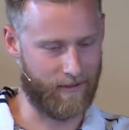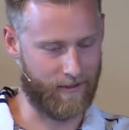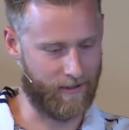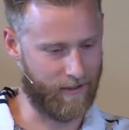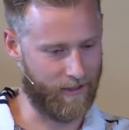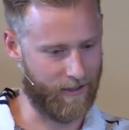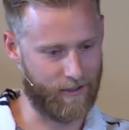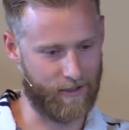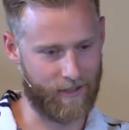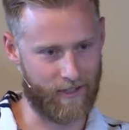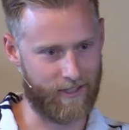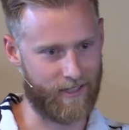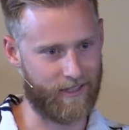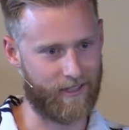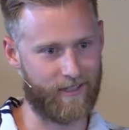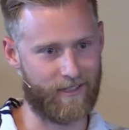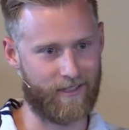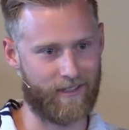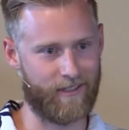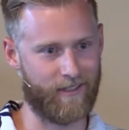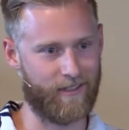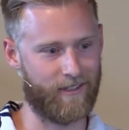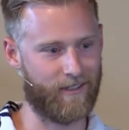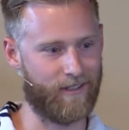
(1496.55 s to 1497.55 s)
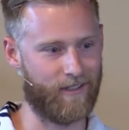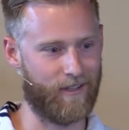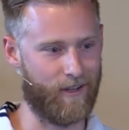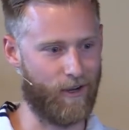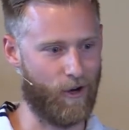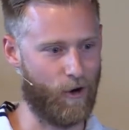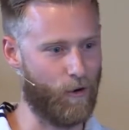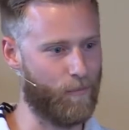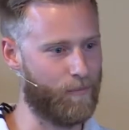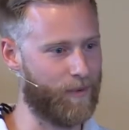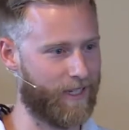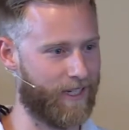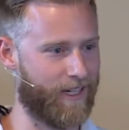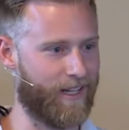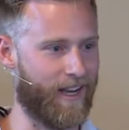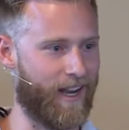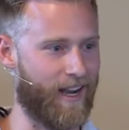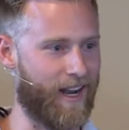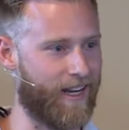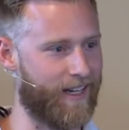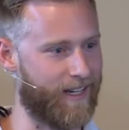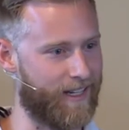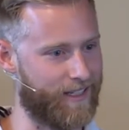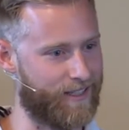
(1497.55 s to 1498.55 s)
they're just open
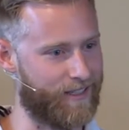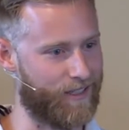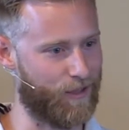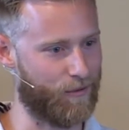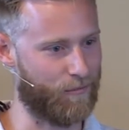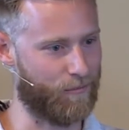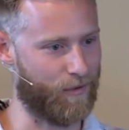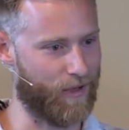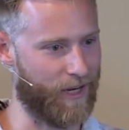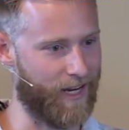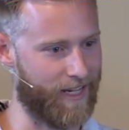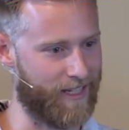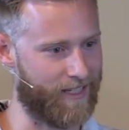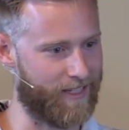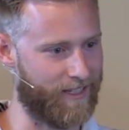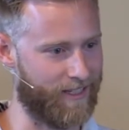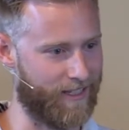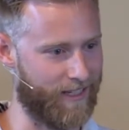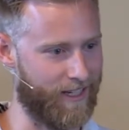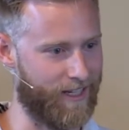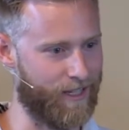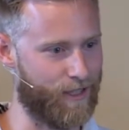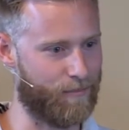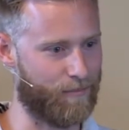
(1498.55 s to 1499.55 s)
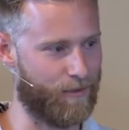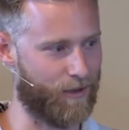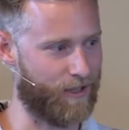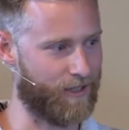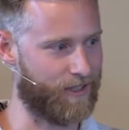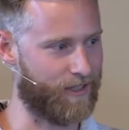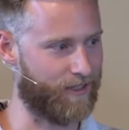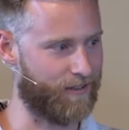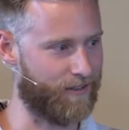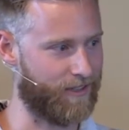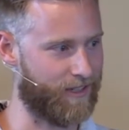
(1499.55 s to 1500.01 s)
kindness and embrace to each person who's